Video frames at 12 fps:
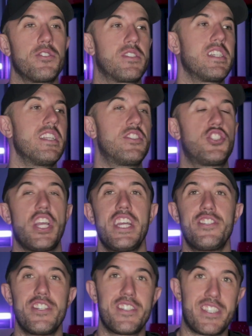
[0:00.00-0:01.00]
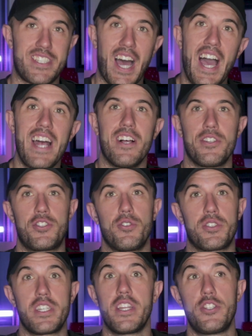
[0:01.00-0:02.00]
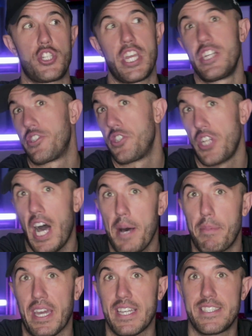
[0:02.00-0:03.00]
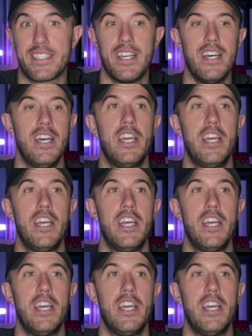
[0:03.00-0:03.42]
You'll see the change in styles. You'll see the change in topics.